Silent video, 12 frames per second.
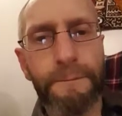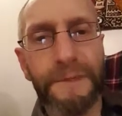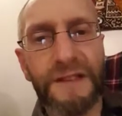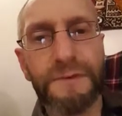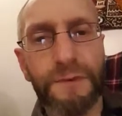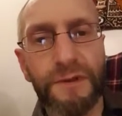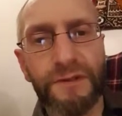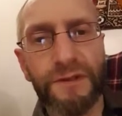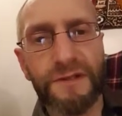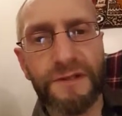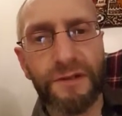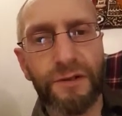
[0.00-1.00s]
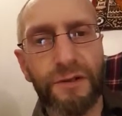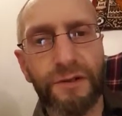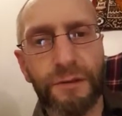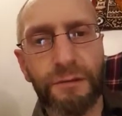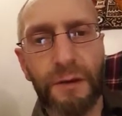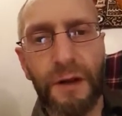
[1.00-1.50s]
Asperger's or